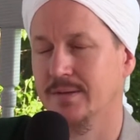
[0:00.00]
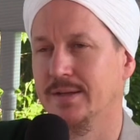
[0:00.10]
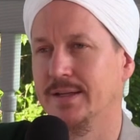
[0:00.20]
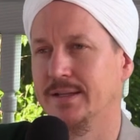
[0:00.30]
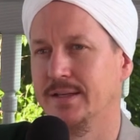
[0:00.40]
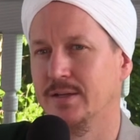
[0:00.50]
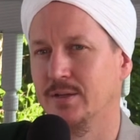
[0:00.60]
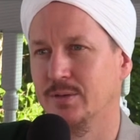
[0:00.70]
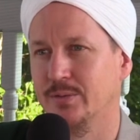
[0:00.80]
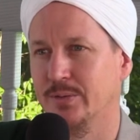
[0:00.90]
and then
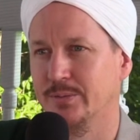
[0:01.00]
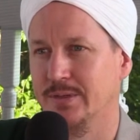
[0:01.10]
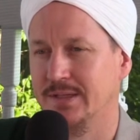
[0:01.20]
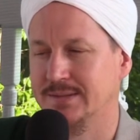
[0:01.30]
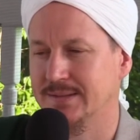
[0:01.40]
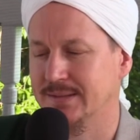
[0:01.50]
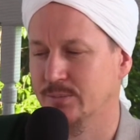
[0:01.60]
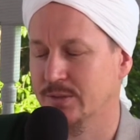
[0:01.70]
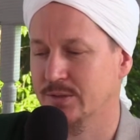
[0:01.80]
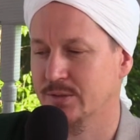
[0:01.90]

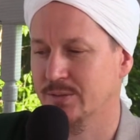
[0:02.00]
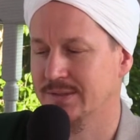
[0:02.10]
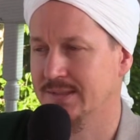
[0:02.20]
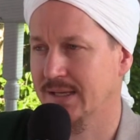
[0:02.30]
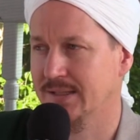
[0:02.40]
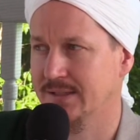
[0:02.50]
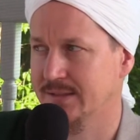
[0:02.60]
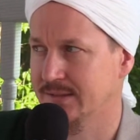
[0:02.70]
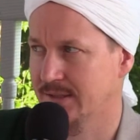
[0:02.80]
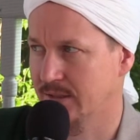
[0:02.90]
what are known as the
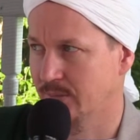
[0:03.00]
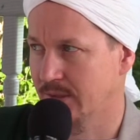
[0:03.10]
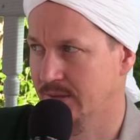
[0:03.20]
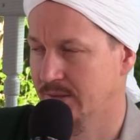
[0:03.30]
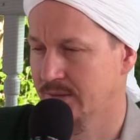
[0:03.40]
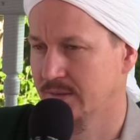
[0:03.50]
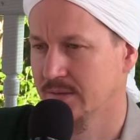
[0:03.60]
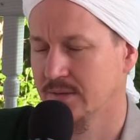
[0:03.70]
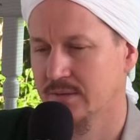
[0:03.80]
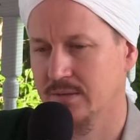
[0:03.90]
ad'iyat al-ahwal.
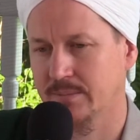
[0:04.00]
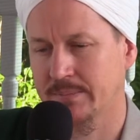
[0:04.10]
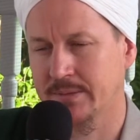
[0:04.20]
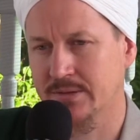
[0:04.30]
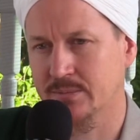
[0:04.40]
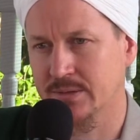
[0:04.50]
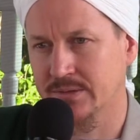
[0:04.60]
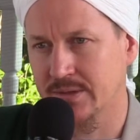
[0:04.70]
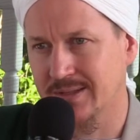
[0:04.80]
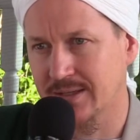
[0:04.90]
You memorize what is
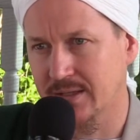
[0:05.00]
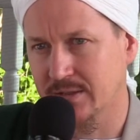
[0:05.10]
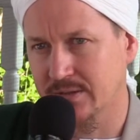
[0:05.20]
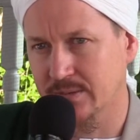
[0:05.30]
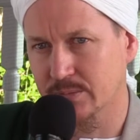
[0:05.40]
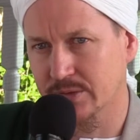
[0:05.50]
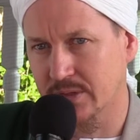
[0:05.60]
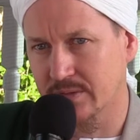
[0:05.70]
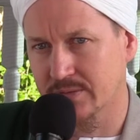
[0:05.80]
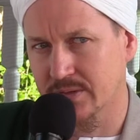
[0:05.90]
in the khirat
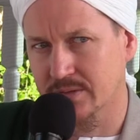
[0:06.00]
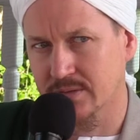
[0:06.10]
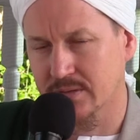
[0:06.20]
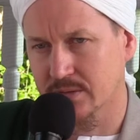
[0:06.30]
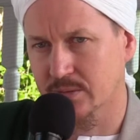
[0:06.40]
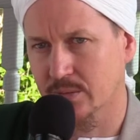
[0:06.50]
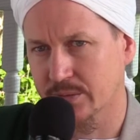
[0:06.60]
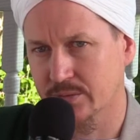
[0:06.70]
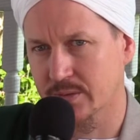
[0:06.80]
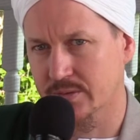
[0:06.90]
al-musharrafa, the
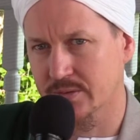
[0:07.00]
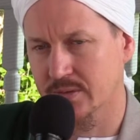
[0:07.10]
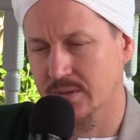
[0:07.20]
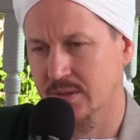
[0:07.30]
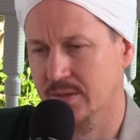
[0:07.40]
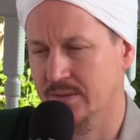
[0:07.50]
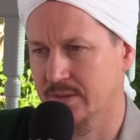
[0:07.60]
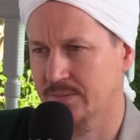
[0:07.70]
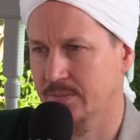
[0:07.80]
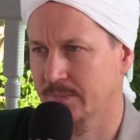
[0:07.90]
glorious treasure, the
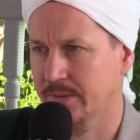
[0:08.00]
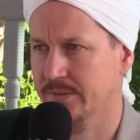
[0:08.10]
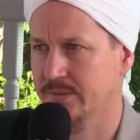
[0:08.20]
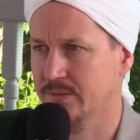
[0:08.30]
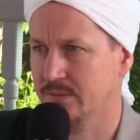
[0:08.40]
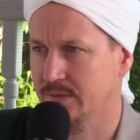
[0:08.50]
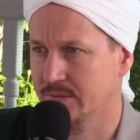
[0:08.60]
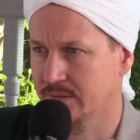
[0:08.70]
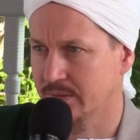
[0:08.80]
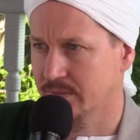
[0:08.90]
different prayers that you need
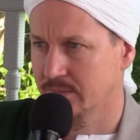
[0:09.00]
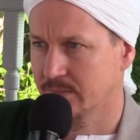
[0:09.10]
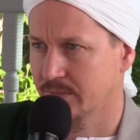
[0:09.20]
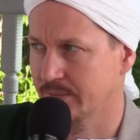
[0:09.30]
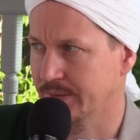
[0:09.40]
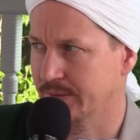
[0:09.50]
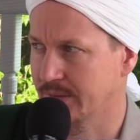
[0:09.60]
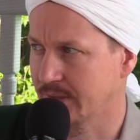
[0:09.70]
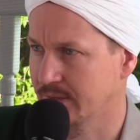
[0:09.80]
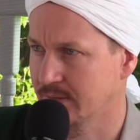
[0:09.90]
to know throughout the day,